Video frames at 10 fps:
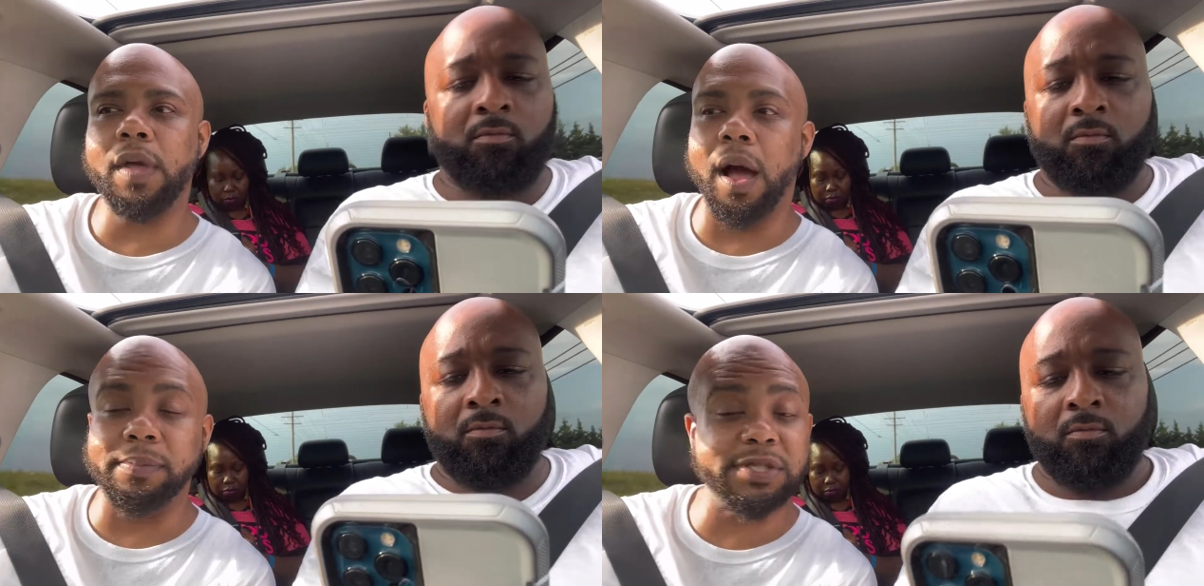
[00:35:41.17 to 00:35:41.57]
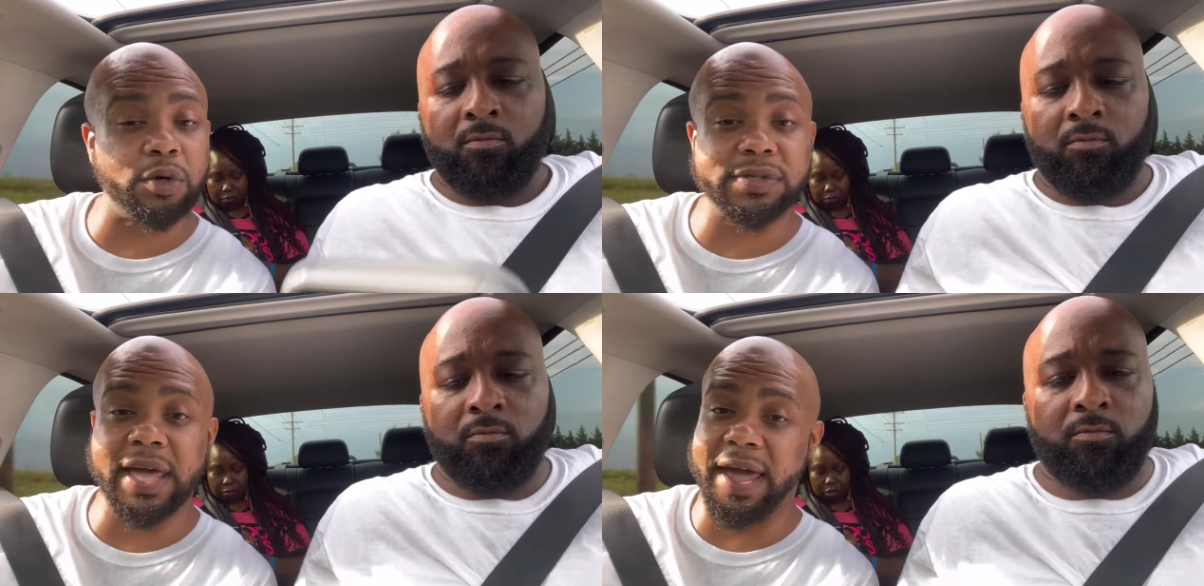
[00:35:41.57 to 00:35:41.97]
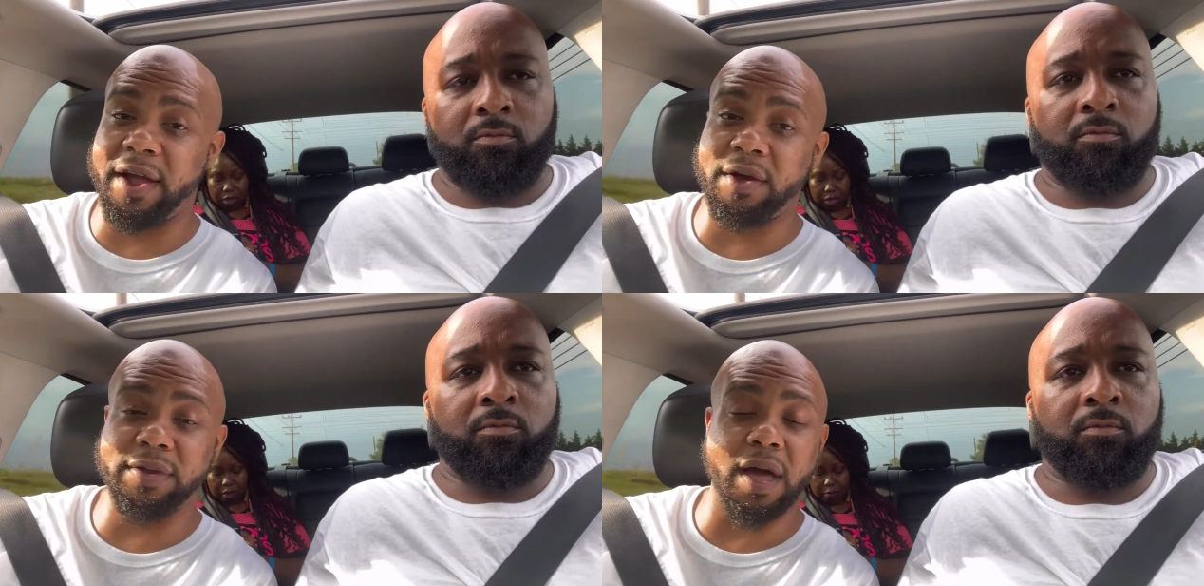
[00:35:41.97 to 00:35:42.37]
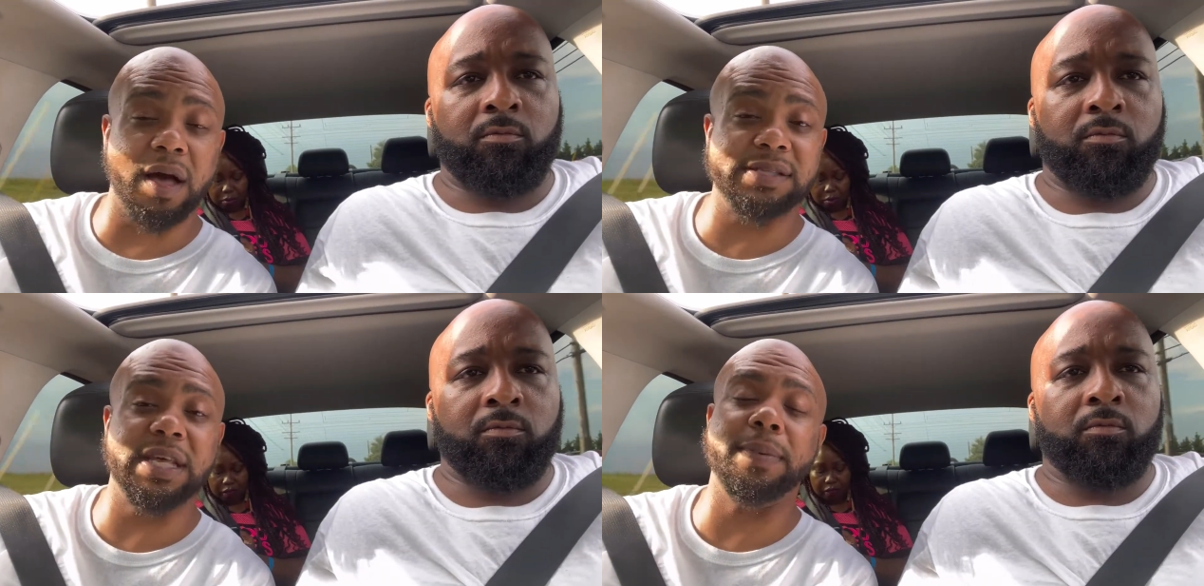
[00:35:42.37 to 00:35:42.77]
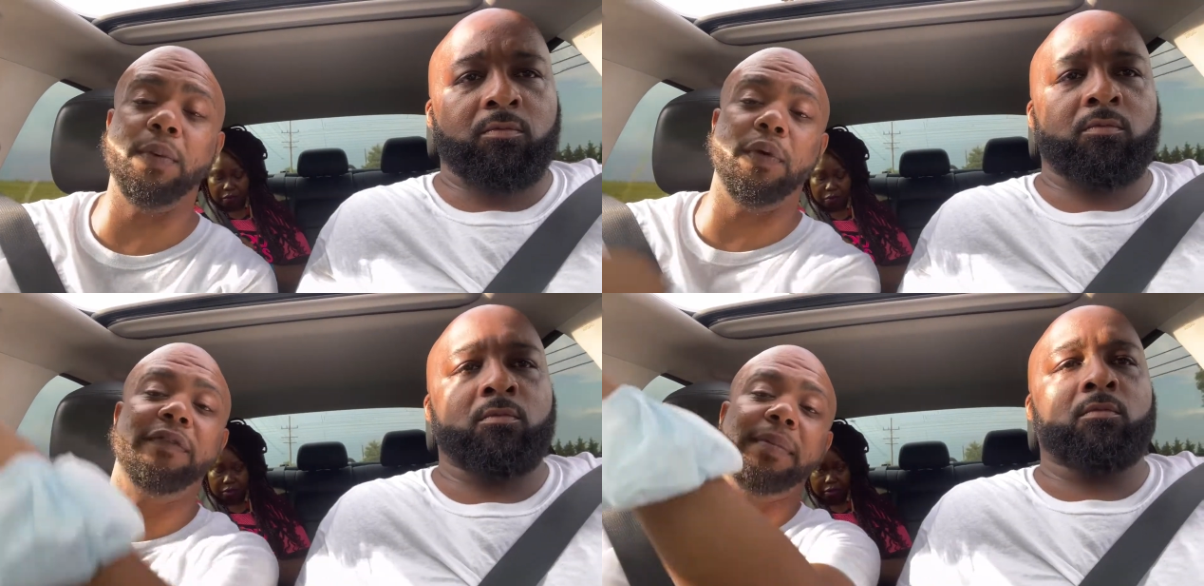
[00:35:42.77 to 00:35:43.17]
Speaker 1: I'm still scared. Y'all see me
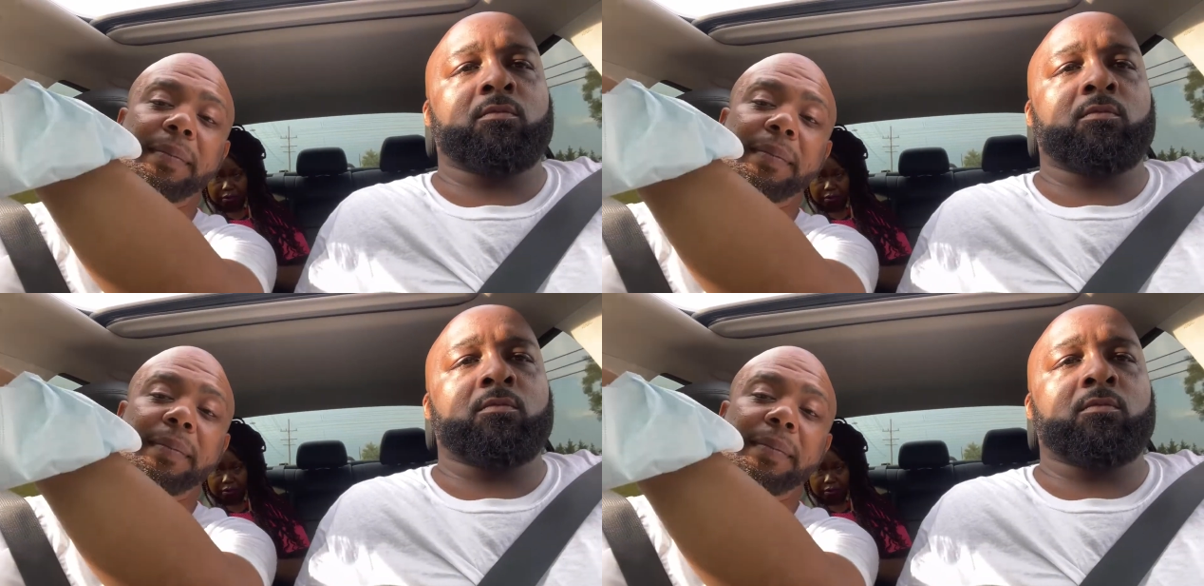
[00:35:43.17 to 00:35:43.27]
with my